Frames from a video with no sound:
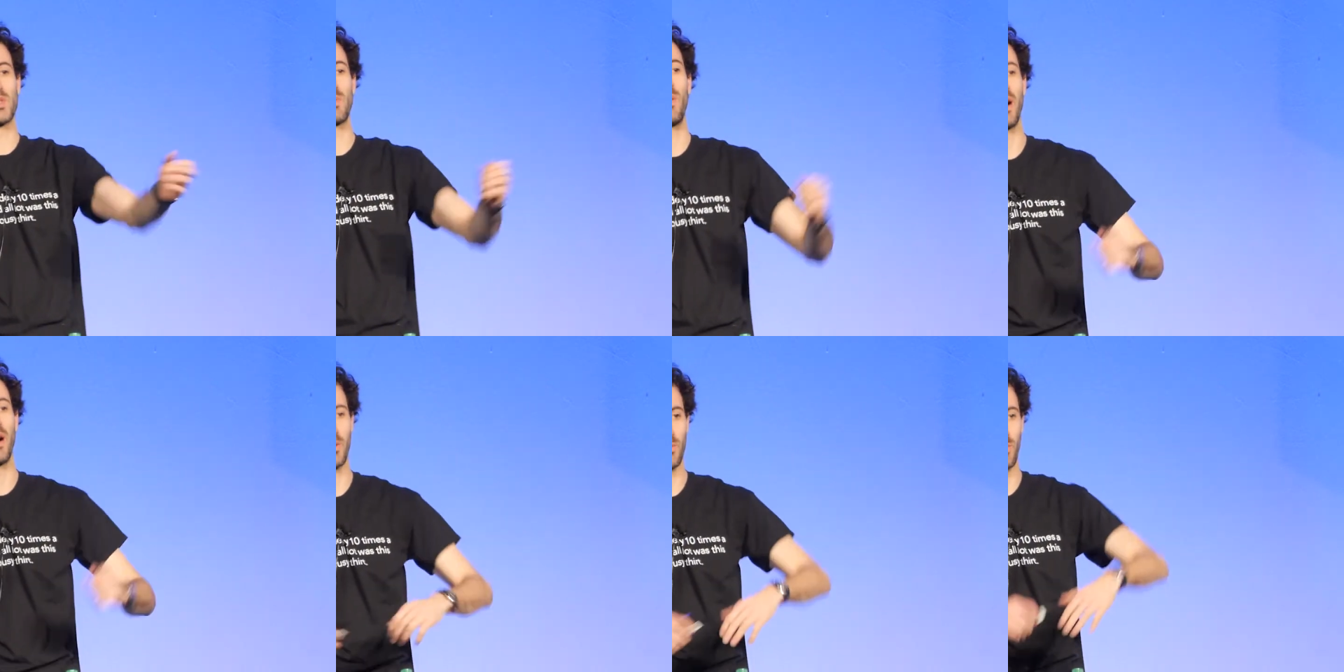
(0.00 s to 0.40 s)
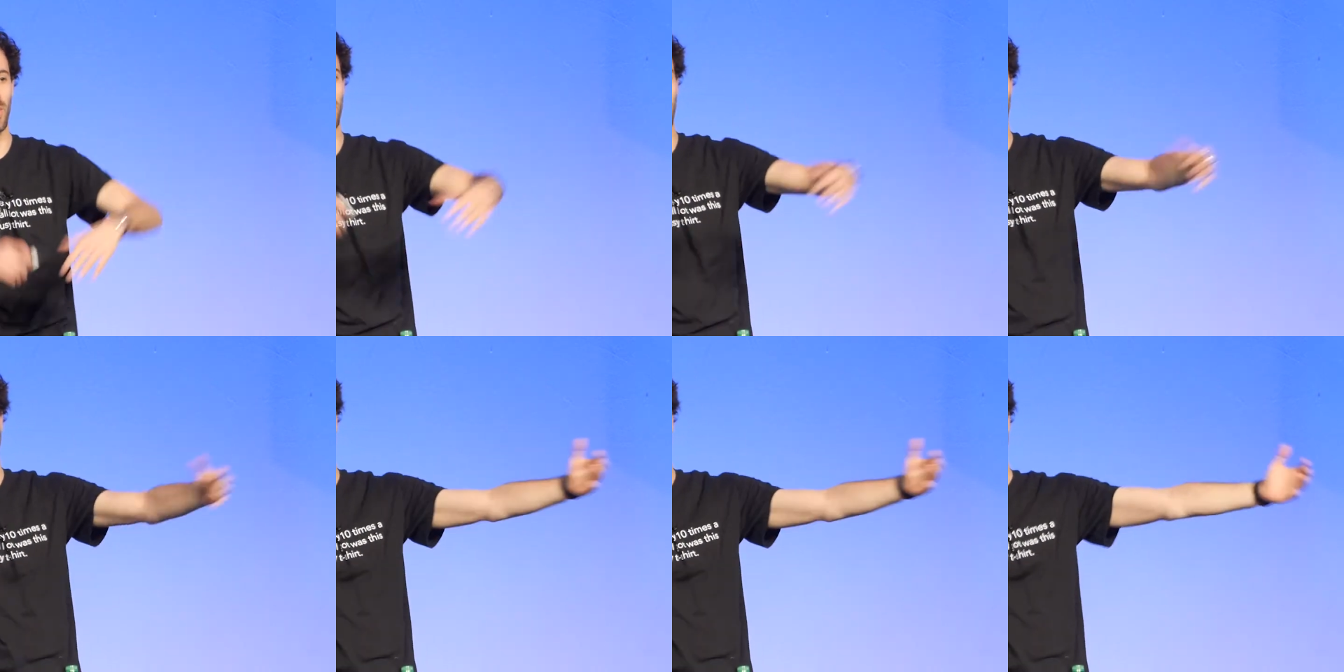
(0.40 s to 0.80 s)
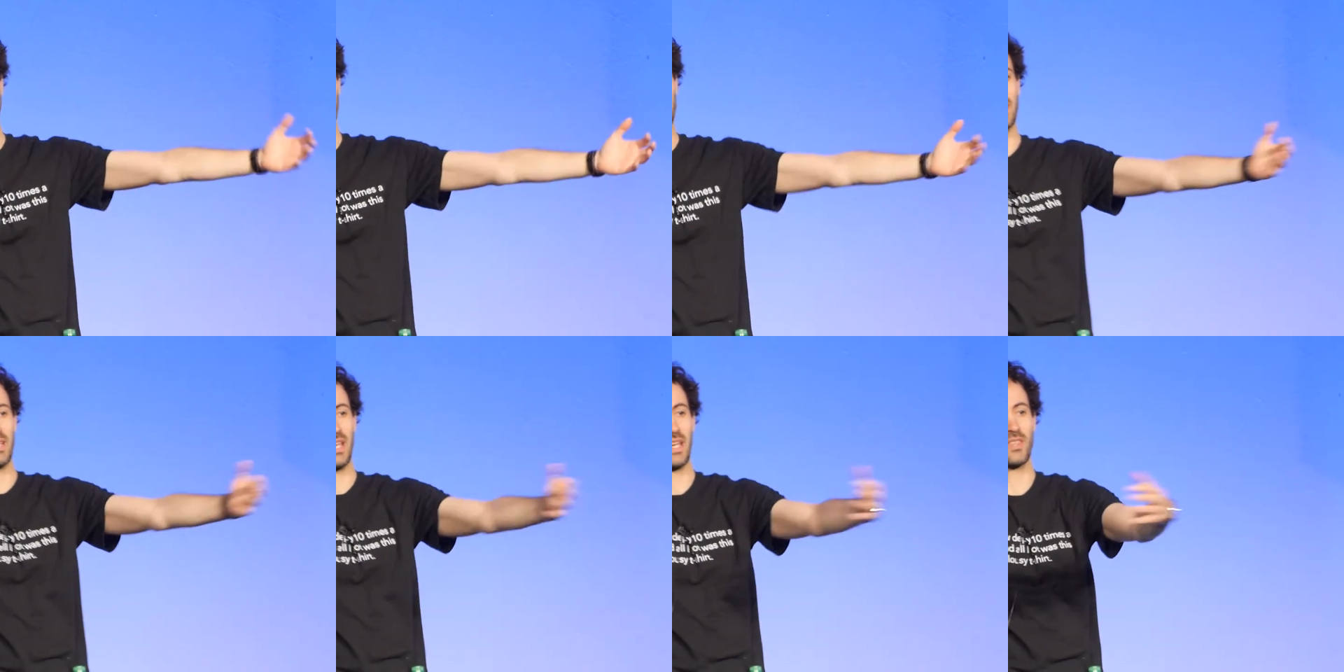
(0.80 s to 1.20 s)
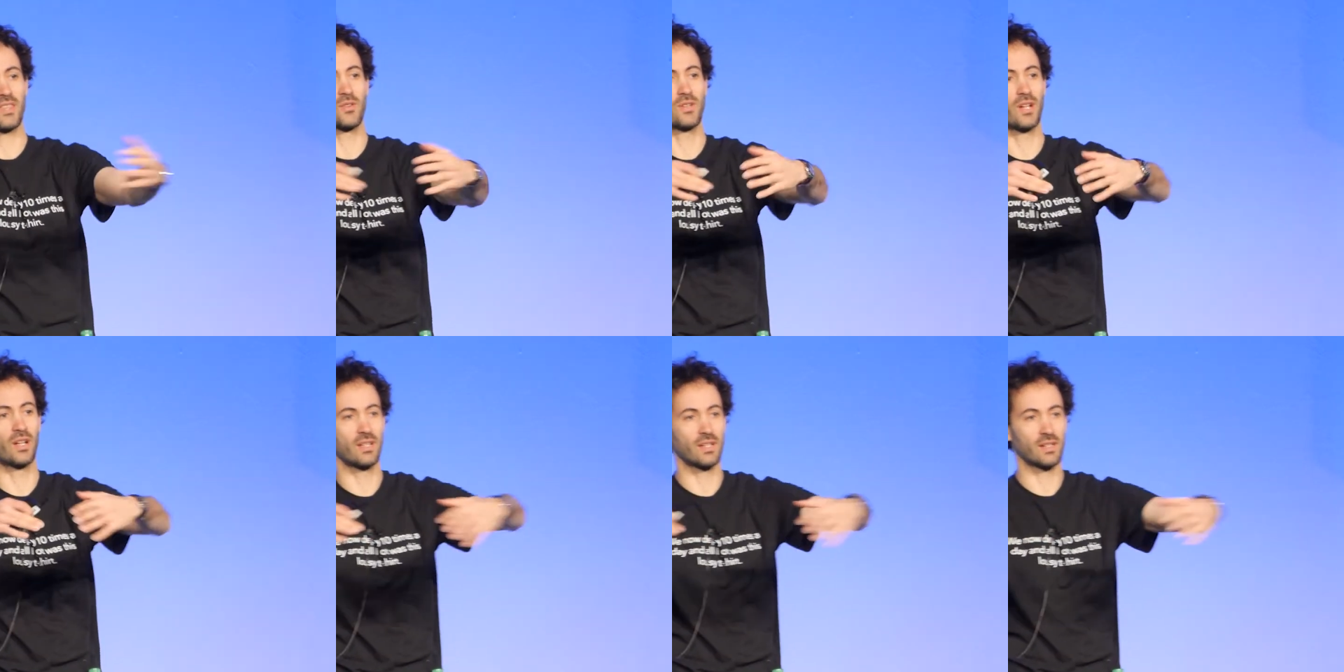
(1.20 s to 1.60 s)
smart one, all of us
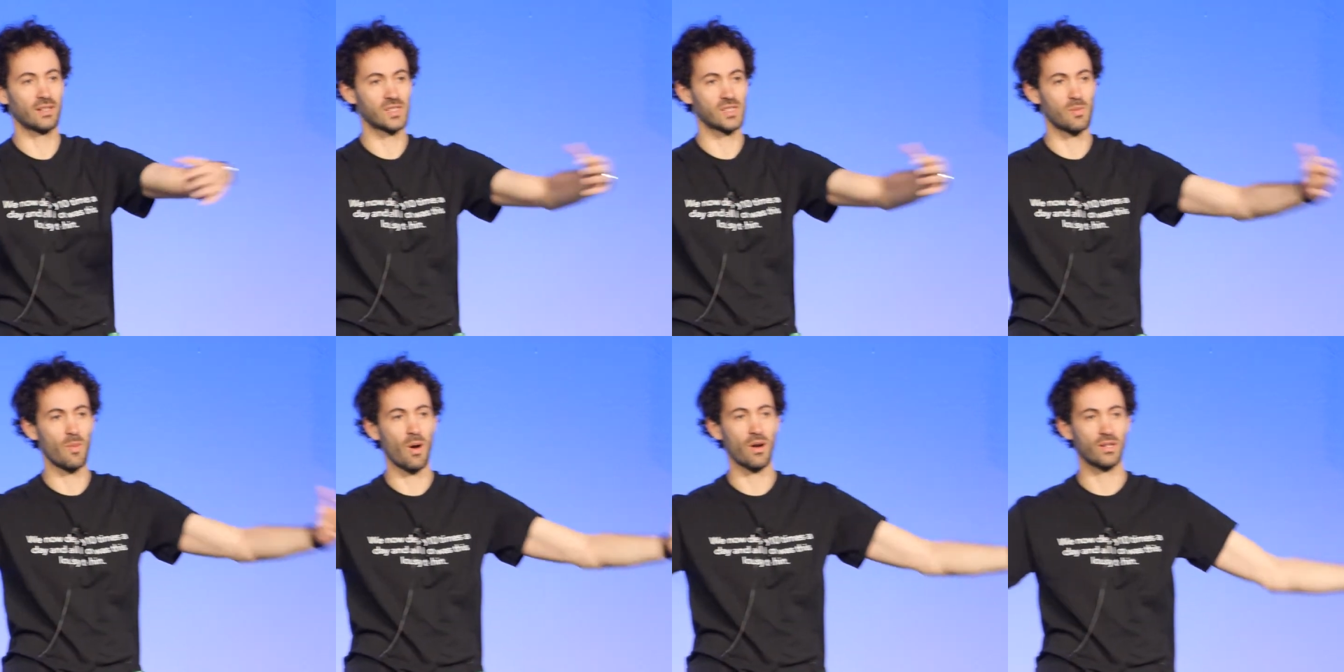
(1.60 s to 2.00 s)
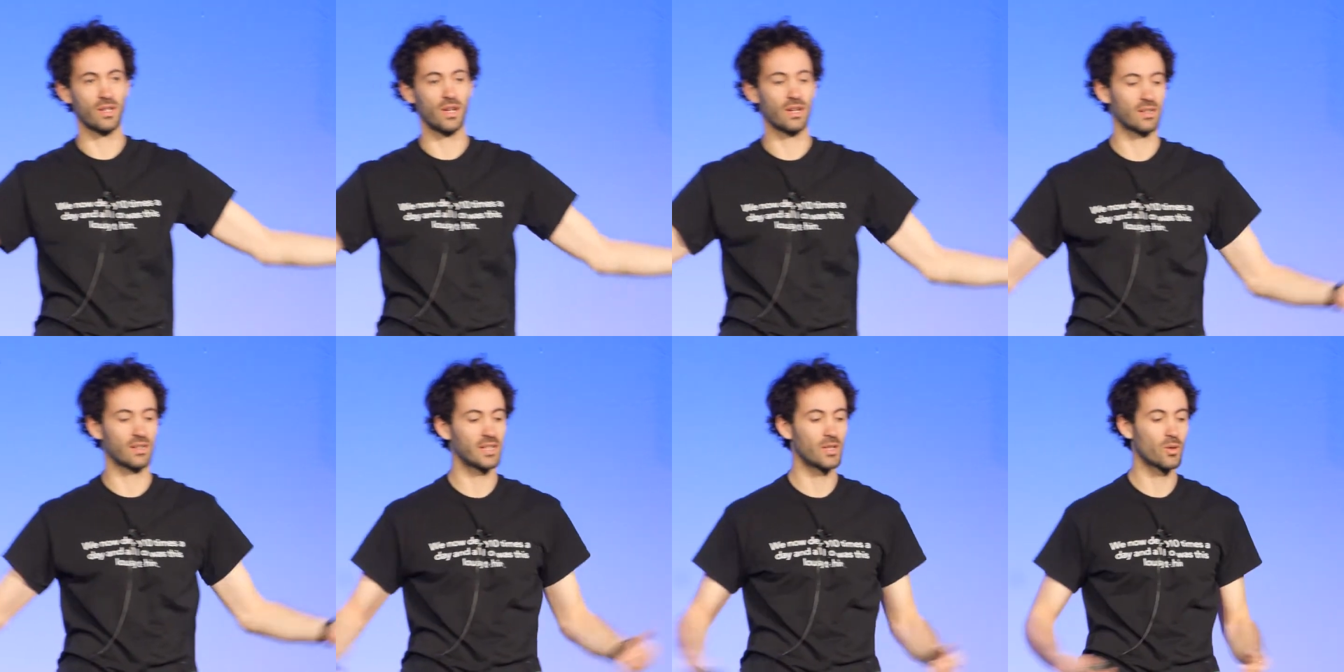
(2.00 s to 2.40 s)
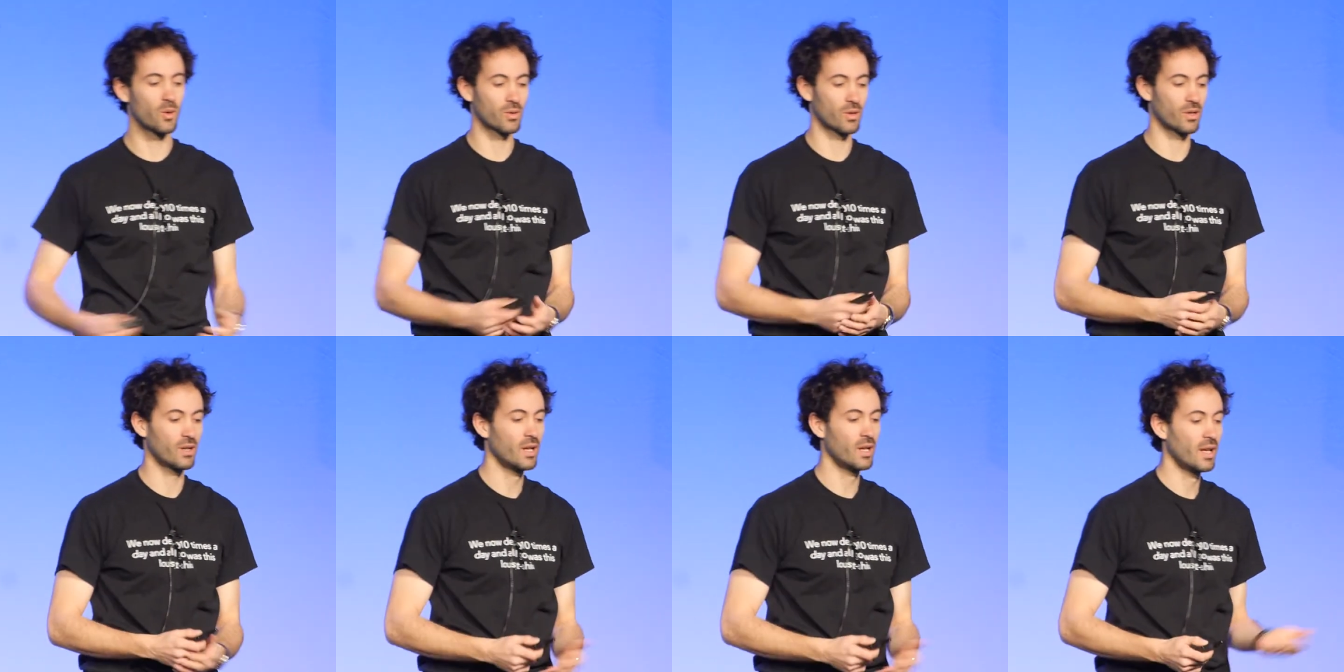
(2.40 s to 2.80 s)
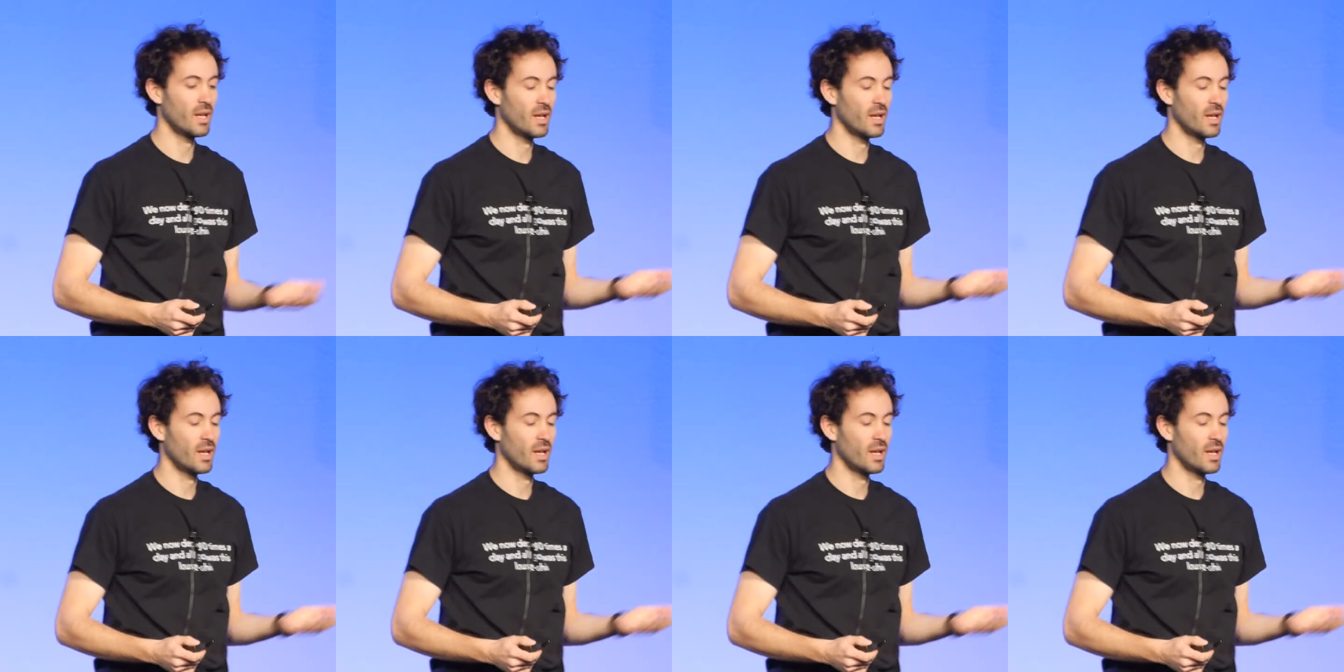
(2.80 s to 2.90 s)
together in our little smart, cuddly corner.